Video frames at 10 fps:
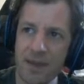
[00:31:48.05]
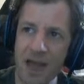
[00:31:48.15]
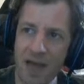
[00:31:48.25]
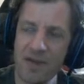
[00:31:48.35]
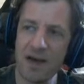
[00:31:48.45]

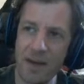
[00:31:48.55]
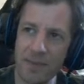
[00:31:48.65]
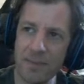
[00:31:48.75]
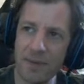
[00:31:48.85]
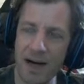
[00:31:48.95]
Heavy
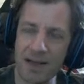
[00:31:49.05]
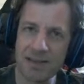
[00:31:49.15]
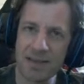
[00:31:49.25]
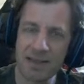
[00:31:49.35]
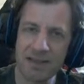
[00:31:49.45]

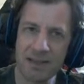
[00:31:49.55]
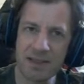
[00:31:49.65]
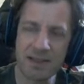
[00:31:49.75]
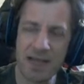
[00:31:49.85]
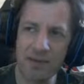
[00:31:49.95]
Omnibox. That does
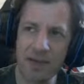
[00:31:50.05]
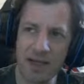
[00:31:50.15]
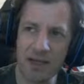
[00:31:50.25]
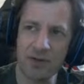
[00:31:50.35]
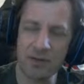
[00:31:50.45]
sound like
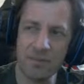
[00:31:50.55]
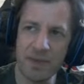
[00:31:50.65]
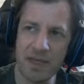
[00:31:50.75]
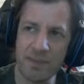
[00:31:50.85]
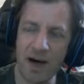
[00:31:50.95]
it could
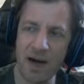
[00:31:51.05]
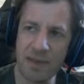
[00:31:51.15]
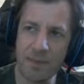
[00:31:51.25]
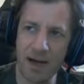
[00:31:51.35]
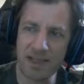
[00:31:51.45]
be, but
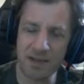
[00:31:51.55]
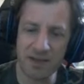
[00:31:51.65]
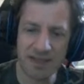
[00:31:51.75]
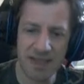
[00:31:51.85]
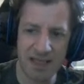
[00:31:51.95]
Omnibox at
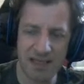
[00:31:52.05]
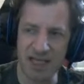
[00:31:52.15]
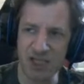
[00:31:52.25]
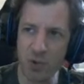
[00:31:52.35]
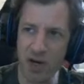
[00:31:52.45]
least has
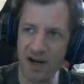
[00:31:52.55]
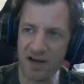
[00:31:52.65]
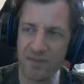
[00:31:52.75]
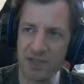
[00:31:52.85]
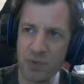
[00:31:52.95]
that
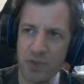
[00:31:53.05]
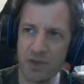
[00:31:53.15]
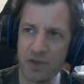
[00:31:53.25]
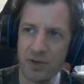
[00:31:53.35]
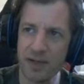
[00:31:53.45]
trade-off between
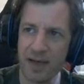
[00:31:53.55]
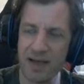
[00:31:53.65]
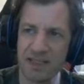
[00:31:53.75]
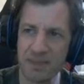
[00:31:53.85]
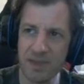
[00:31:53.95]
reloading
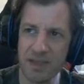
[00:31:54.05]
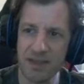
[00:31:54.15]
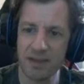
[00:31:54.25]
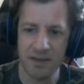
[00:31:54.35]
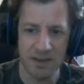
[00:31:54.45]
and speed.